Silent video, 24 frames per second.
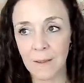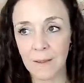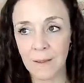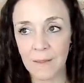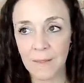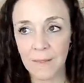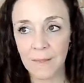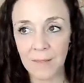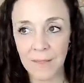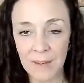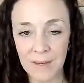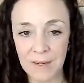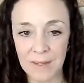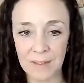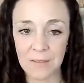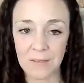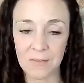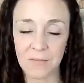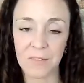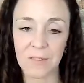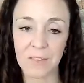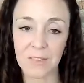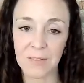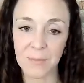That is
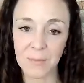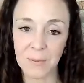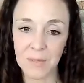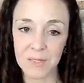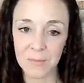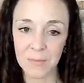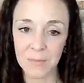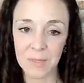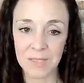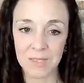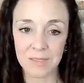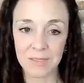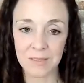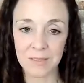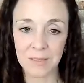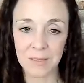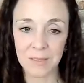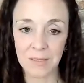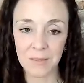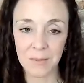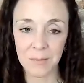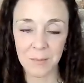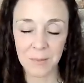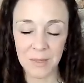really the best
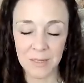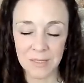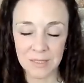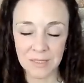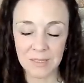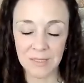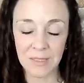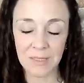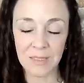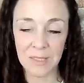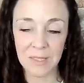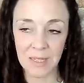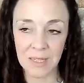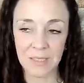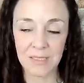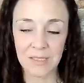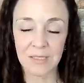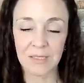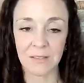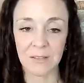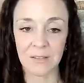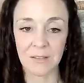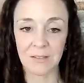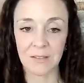case
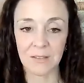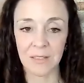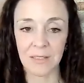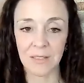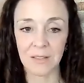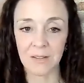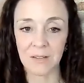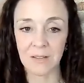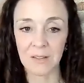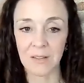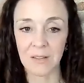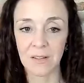scenario.